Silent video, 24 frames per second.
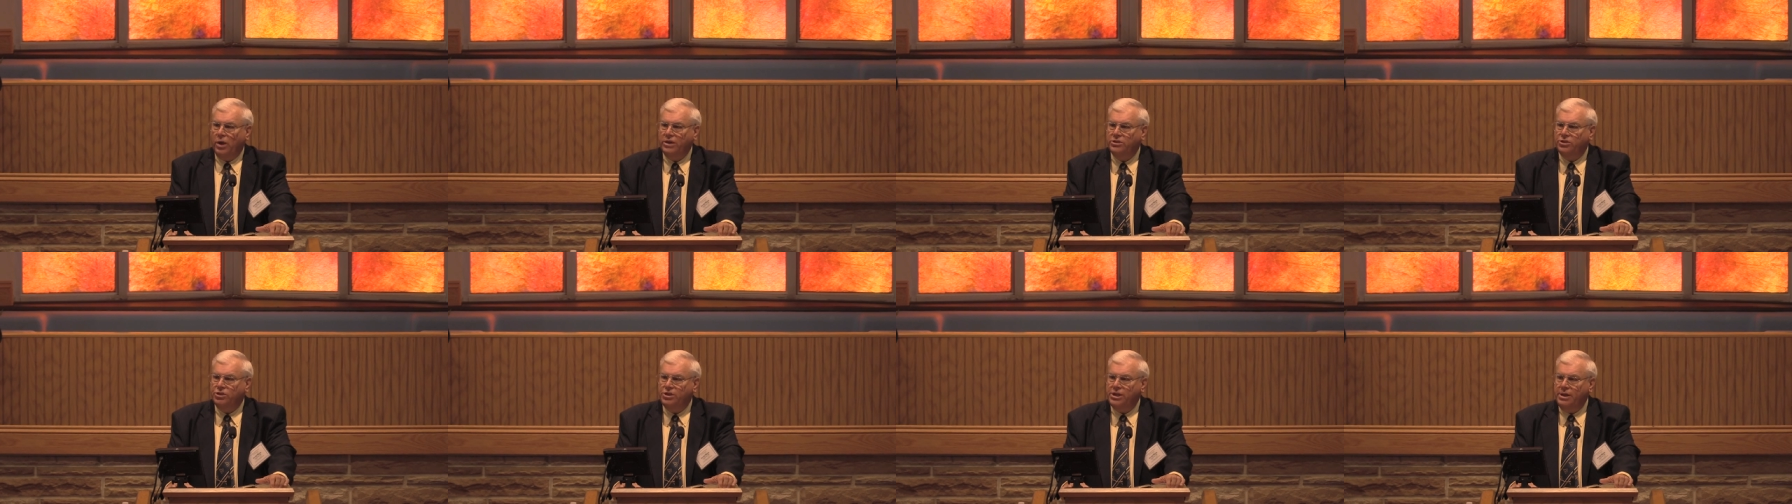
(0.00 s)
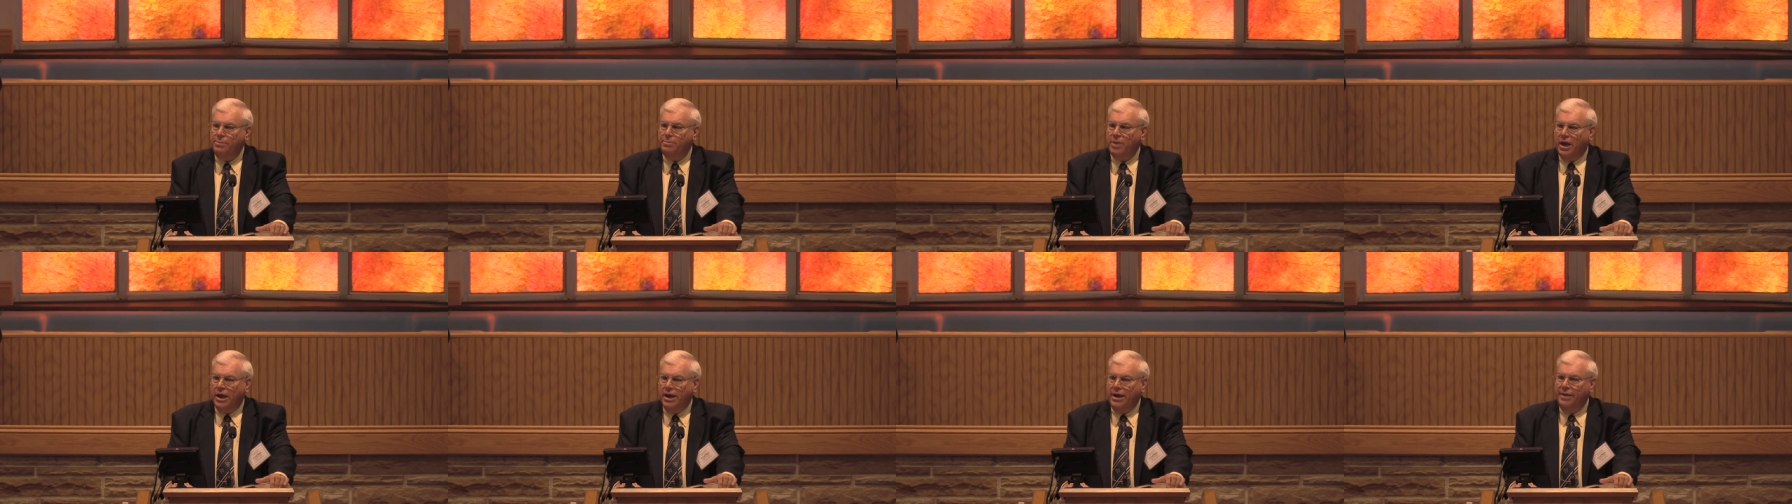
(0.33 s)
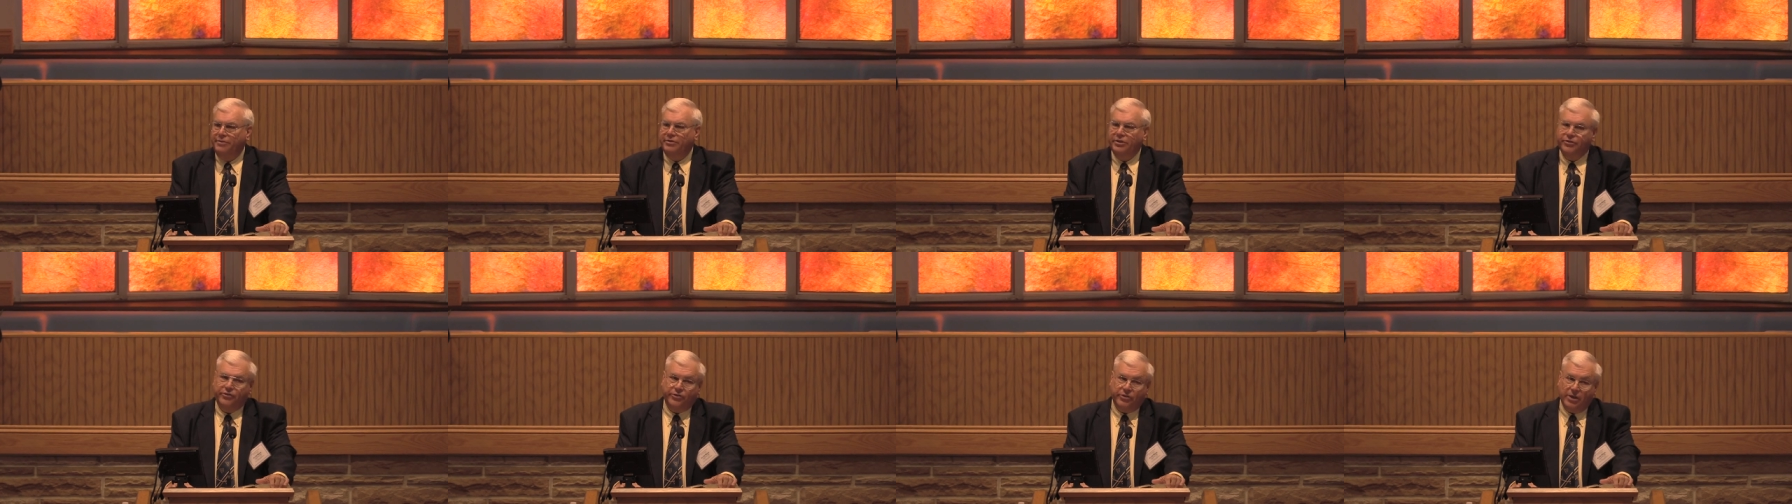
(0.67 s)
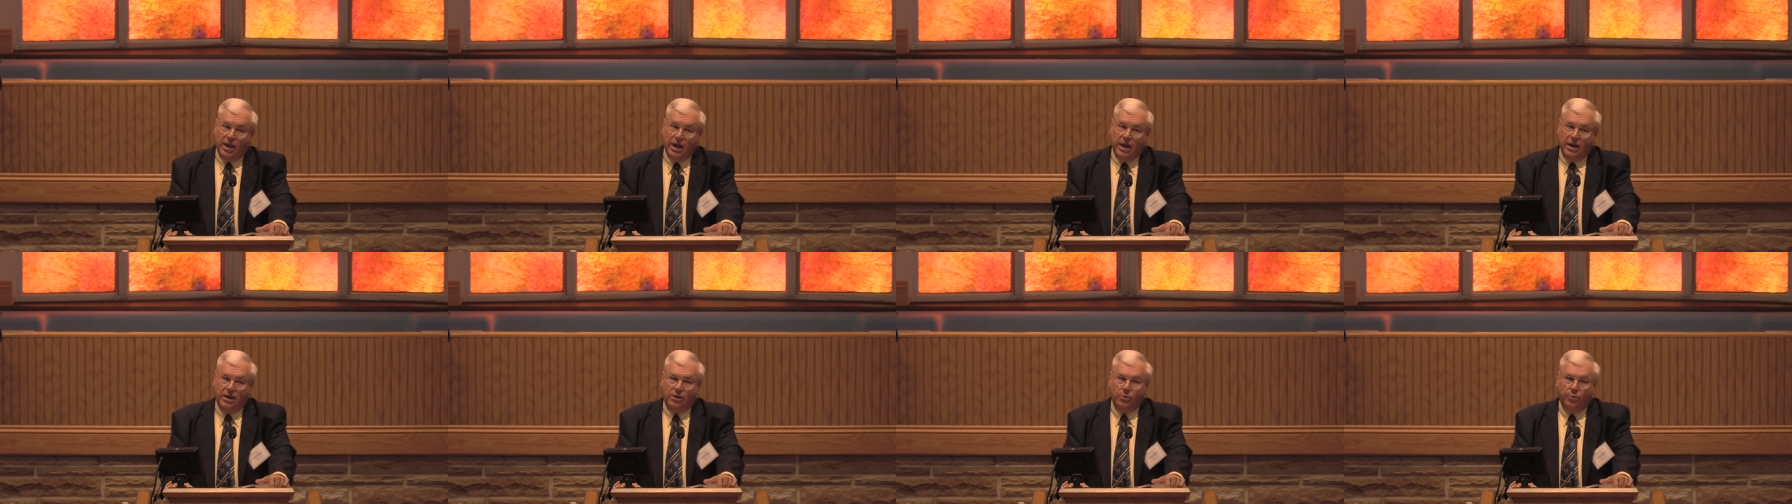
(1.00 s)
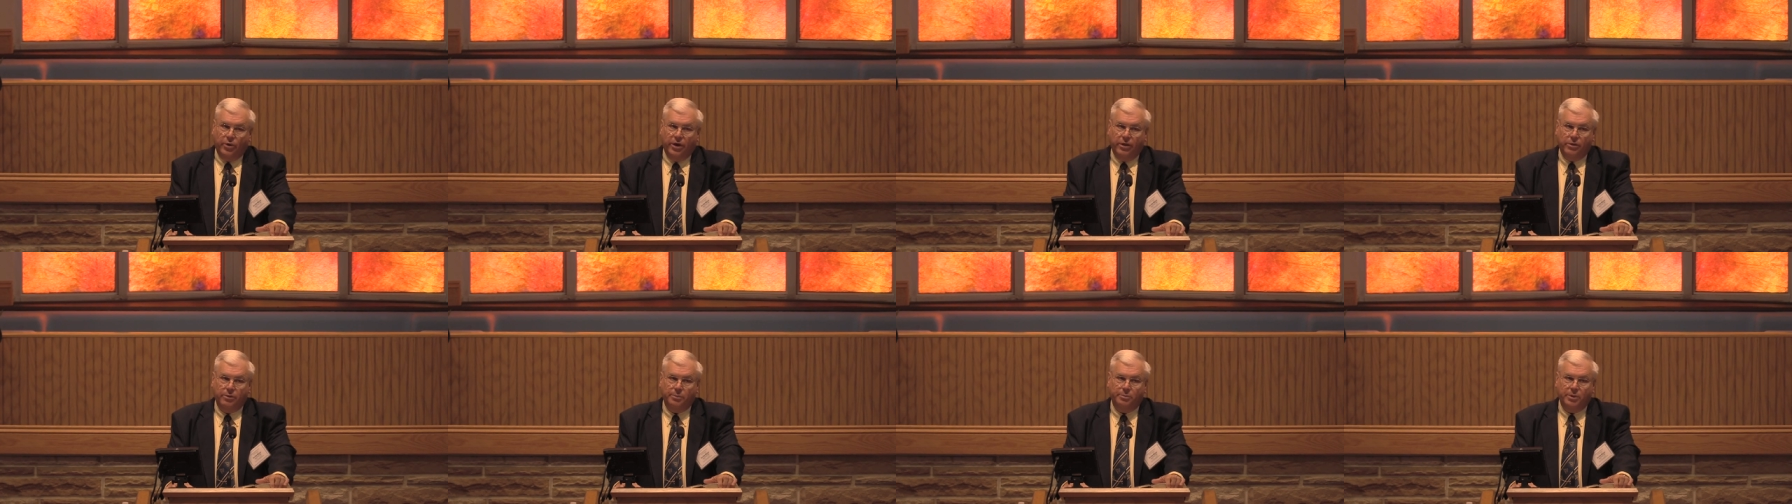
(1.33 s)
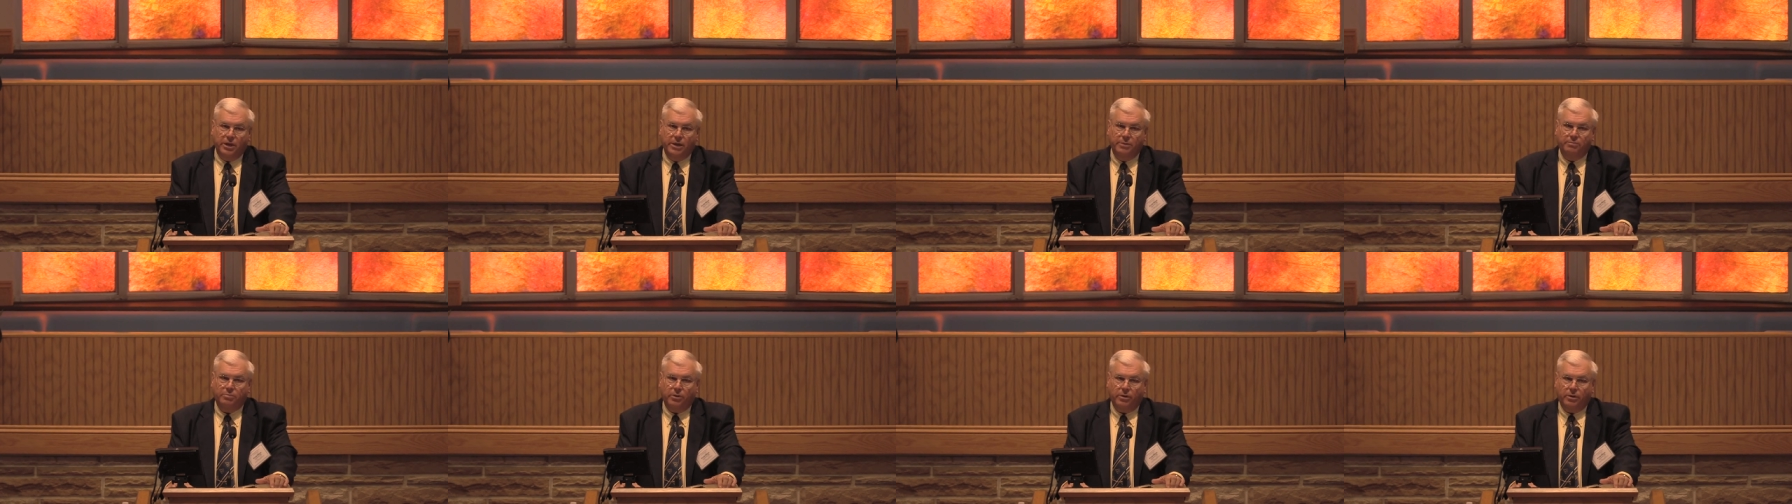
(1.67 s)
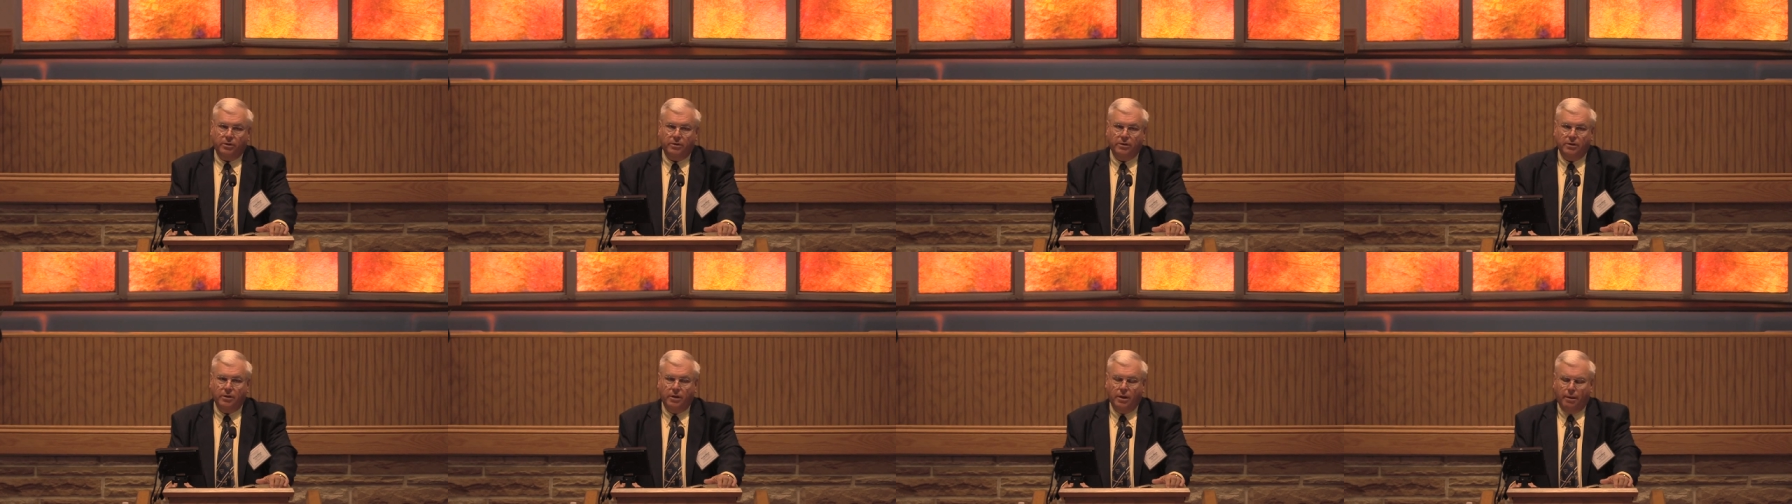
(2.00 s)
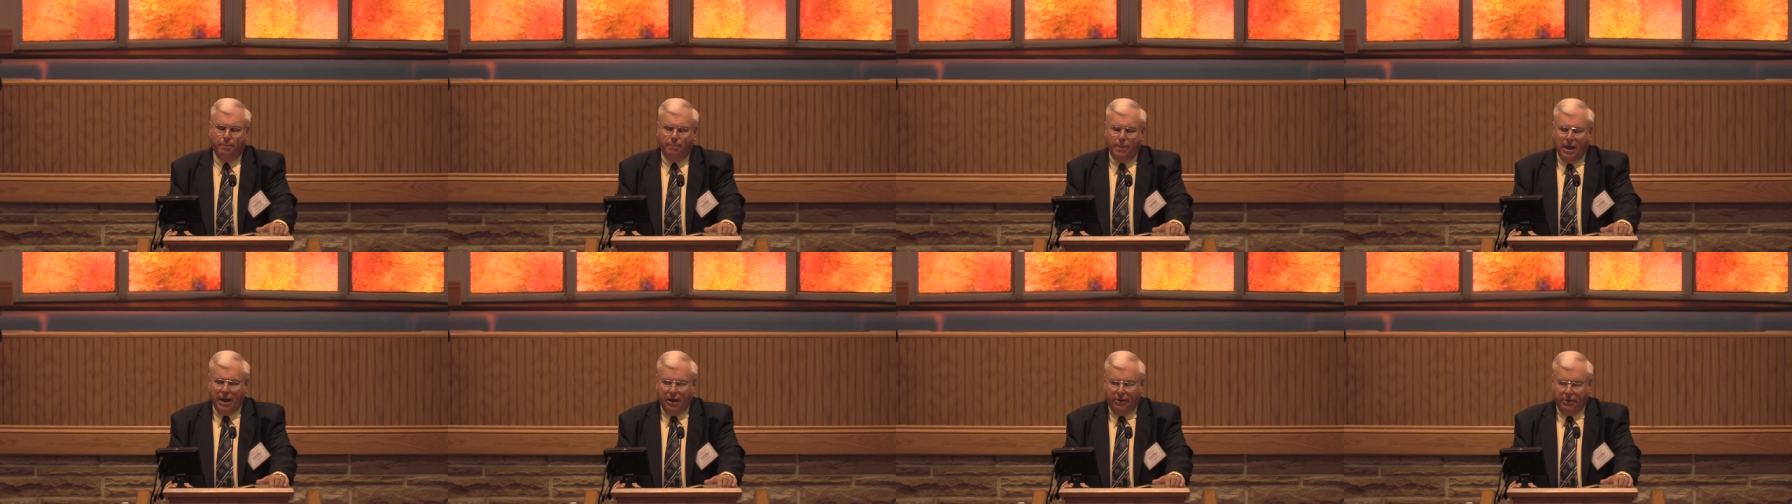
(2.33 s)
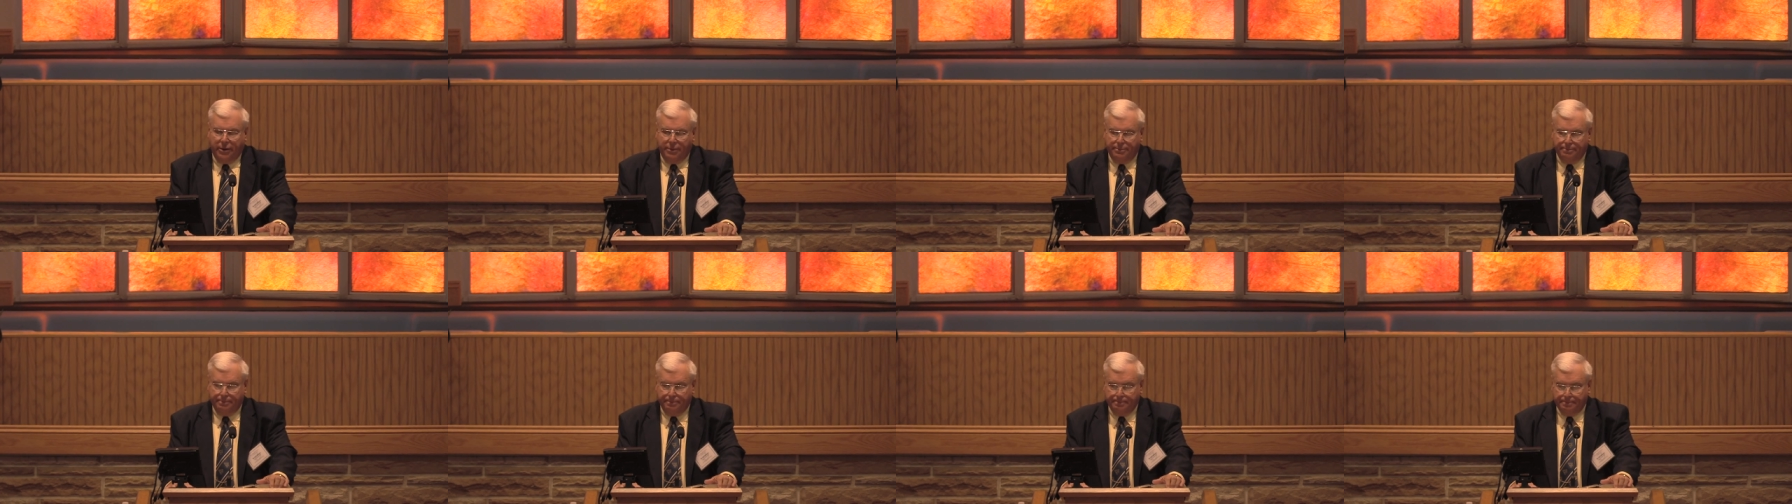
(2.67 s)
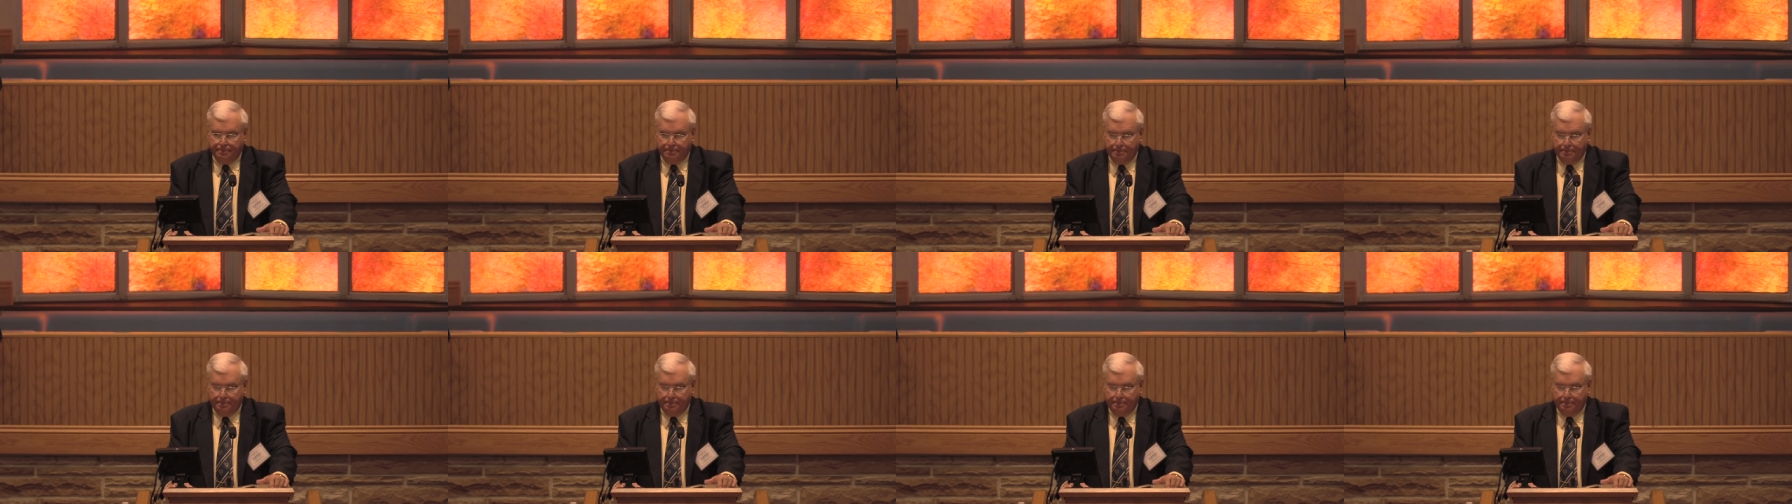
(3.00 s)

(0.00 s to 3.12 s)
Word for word: what she might even say to other people about him.